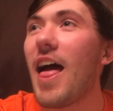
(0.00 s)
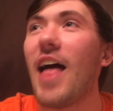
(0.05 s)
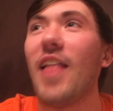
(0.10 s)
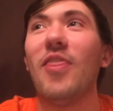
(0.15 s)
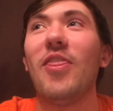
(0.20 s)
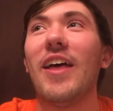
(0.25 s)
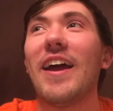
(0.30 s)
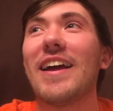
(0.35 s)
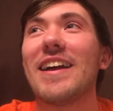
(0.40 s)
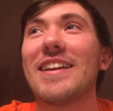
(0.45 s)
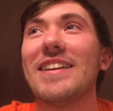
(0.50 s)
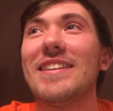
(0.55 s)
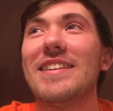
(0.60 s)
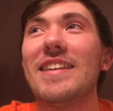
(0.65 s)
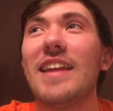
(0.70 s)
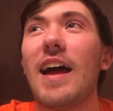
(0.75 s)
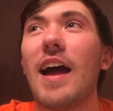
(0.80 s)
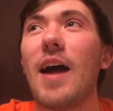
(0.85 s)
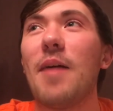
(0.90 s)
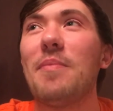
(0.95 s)
Like,
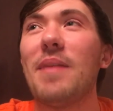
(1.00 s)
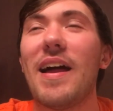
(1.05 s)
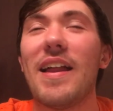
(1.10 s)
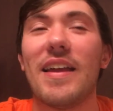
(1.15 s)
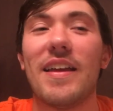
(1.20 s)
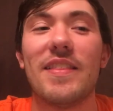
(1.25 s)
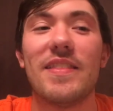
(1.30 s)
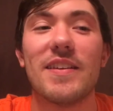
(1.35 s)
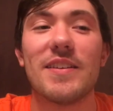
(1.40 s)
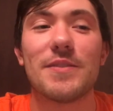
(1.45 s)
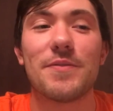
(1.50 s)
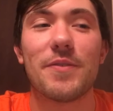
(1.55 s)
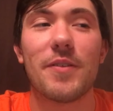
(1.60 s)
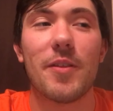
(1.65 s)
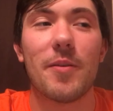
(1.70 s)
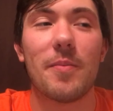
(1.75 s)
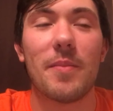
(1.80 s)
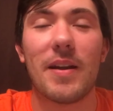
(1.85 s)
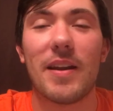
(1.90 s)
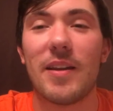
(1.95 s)
I'm not in this for
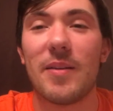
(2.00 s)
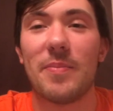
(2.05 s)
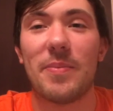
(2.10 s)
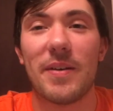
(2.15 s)
the money,